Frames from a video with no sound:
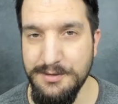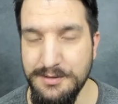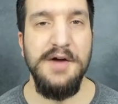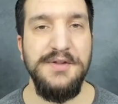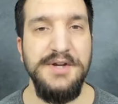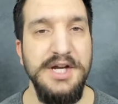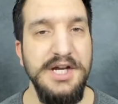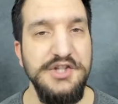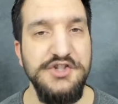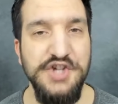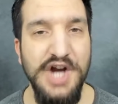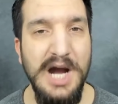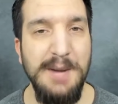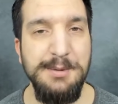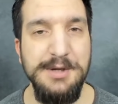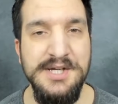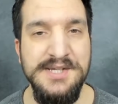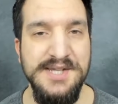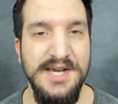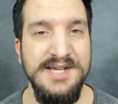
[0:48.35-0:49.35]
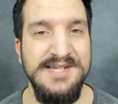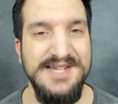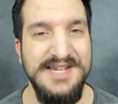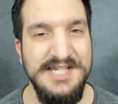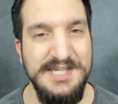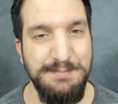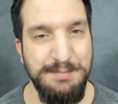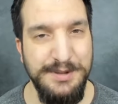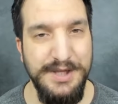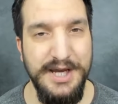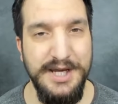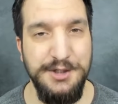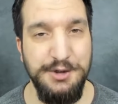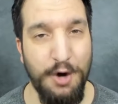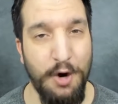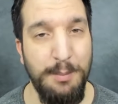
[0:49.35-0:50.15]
The hijab is, as explained,